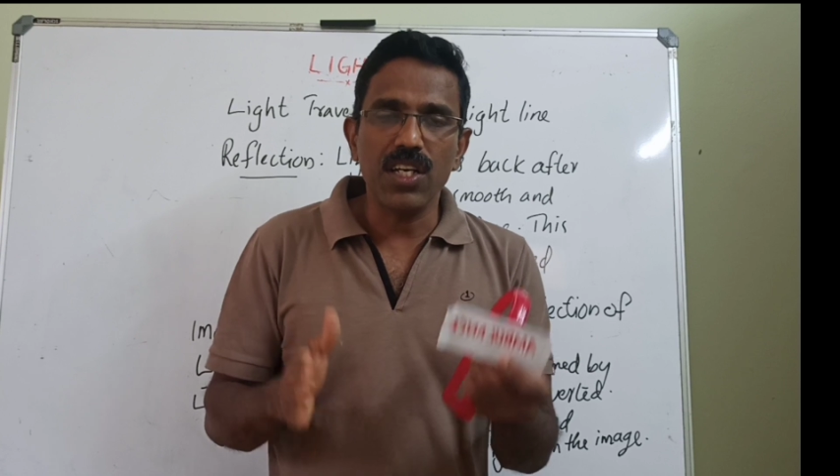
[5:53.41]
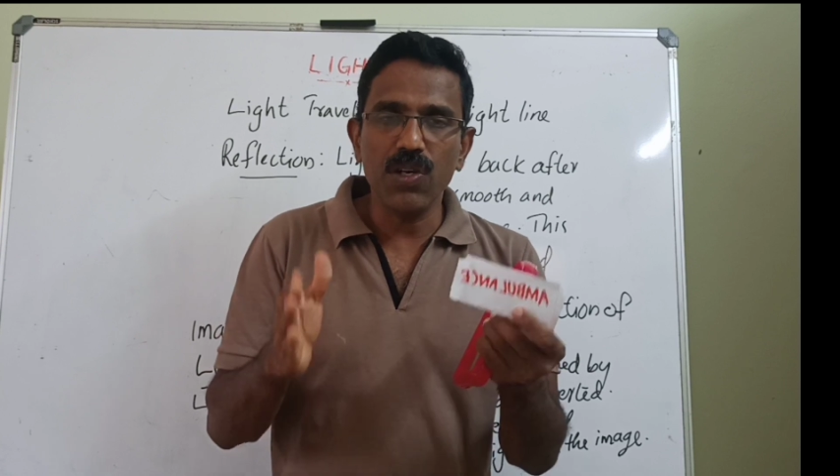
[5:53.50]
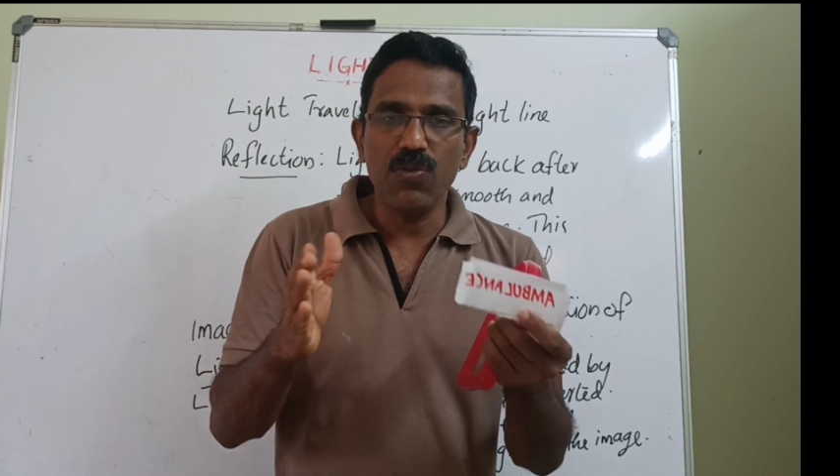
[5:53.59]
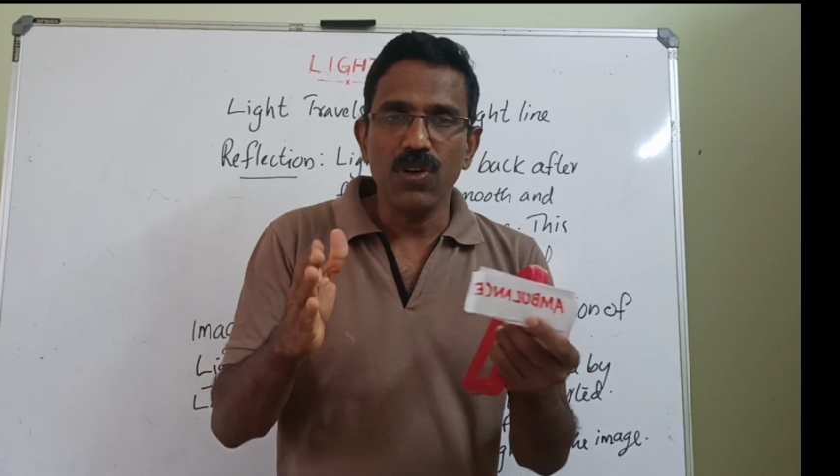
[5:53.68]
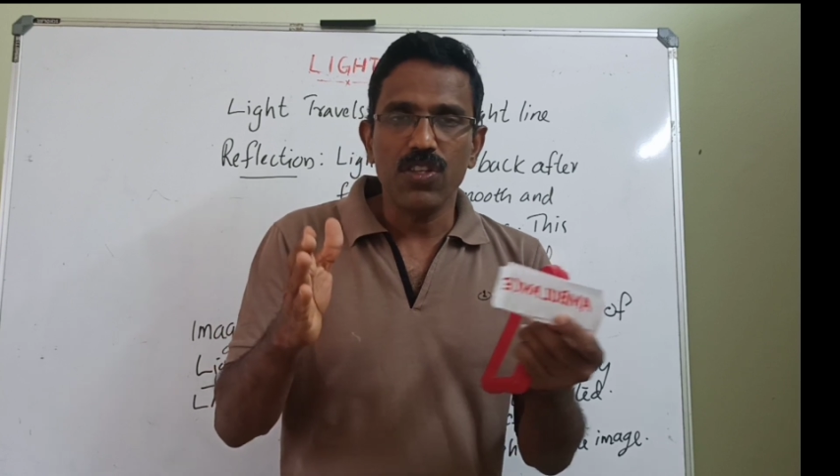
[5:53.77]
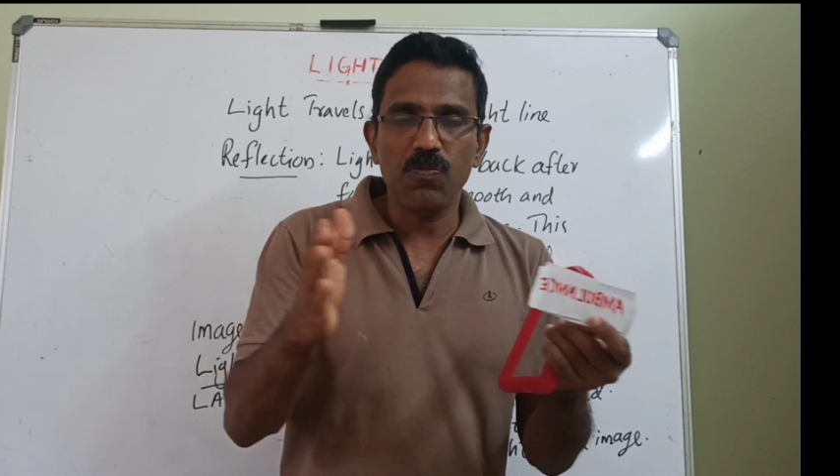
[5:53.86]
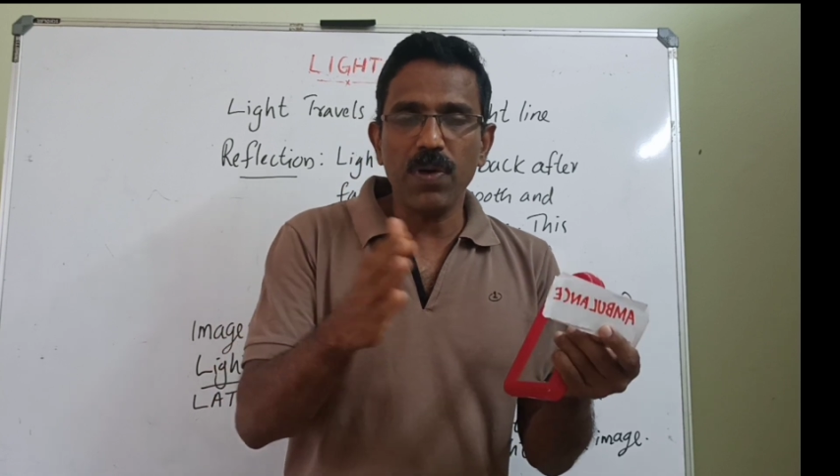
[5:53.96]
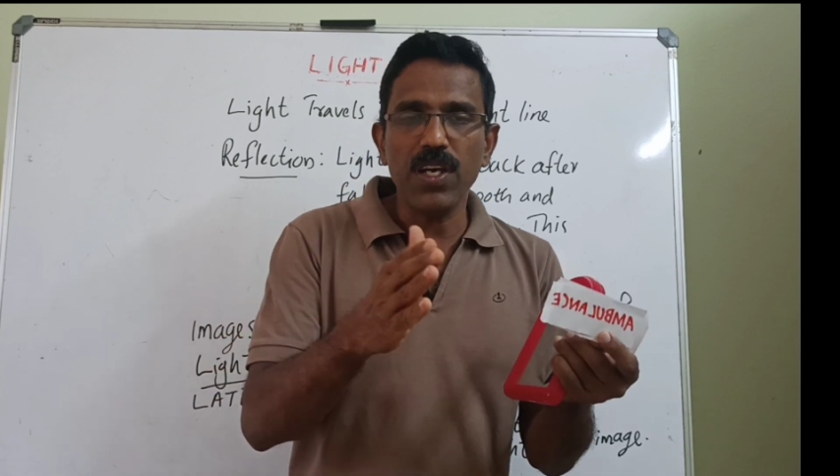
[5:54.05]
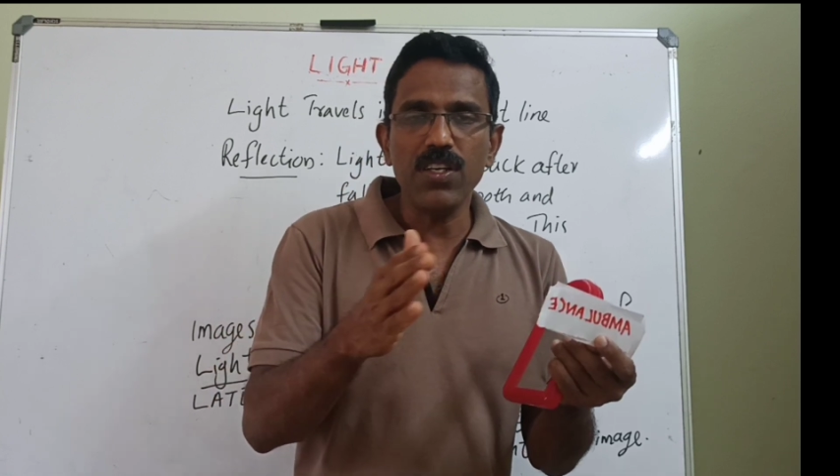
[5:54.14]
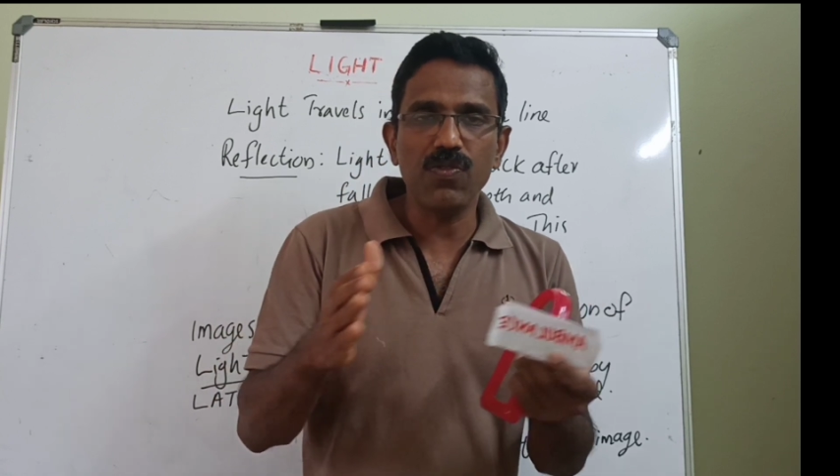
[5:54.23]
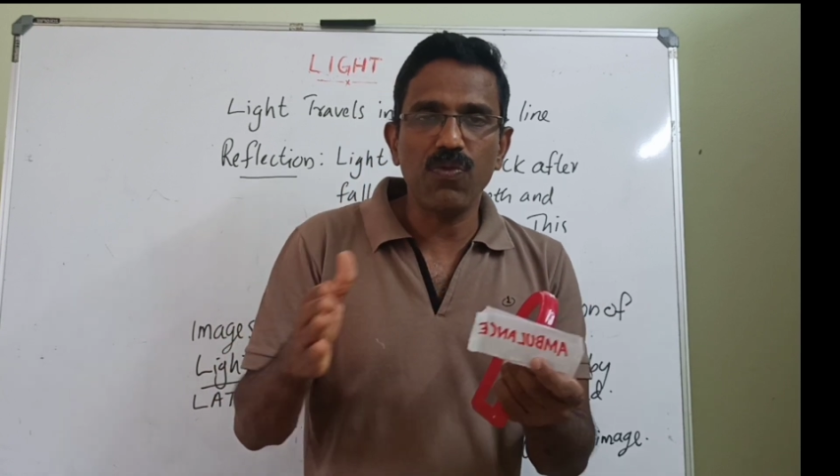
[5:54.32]
give
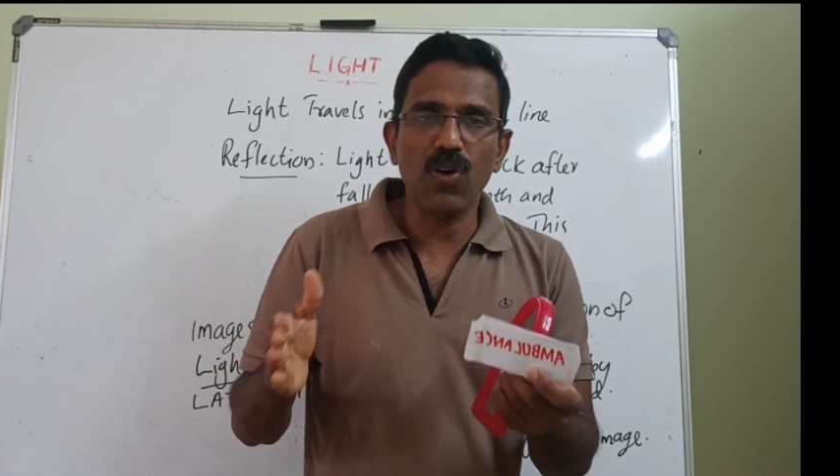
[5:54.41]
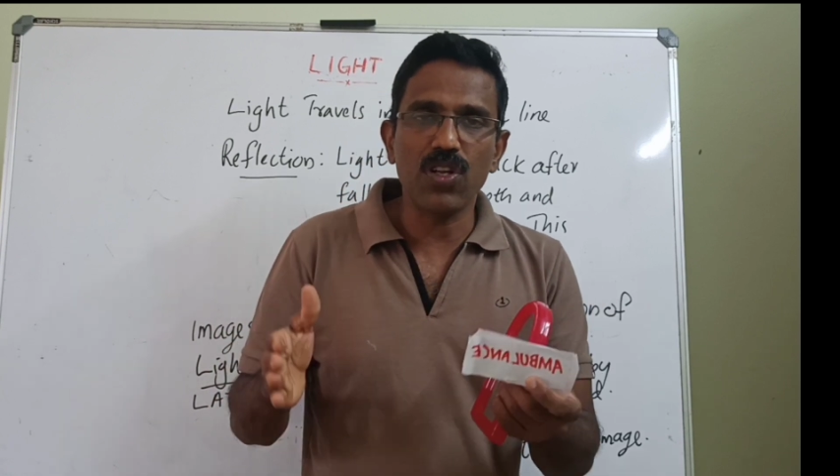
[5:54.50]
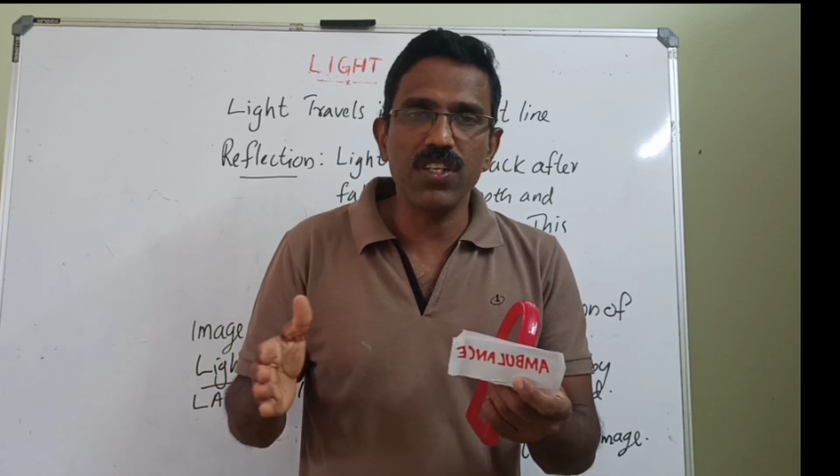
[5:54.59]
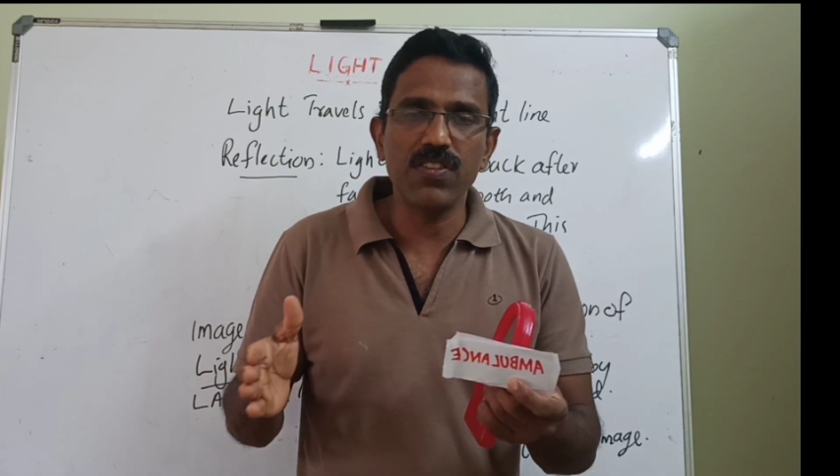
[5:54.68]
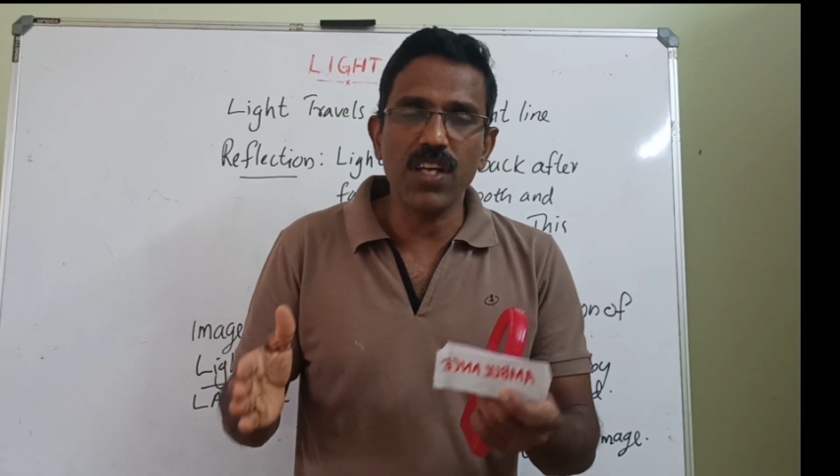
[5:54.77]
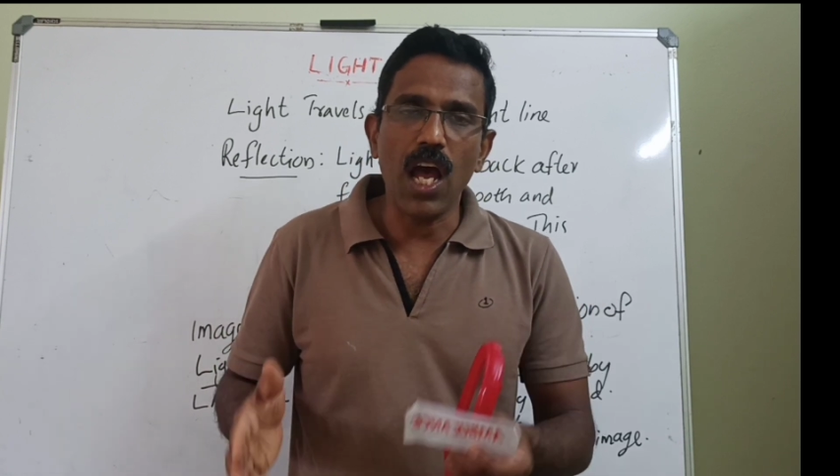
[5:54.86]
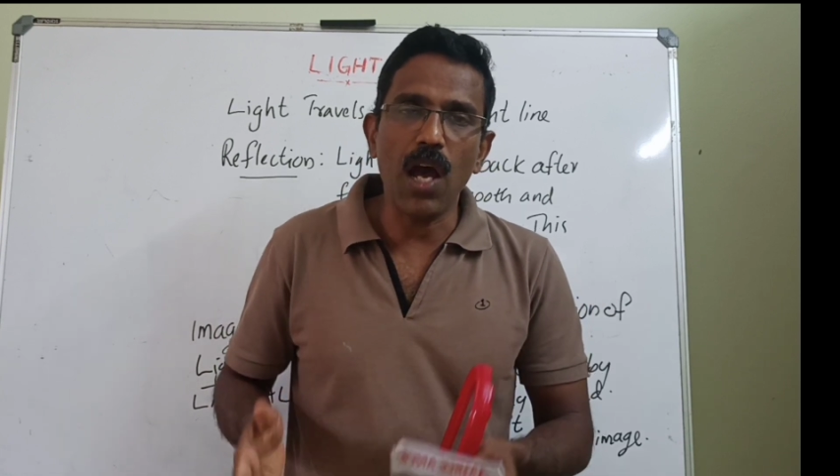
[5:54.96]
space for this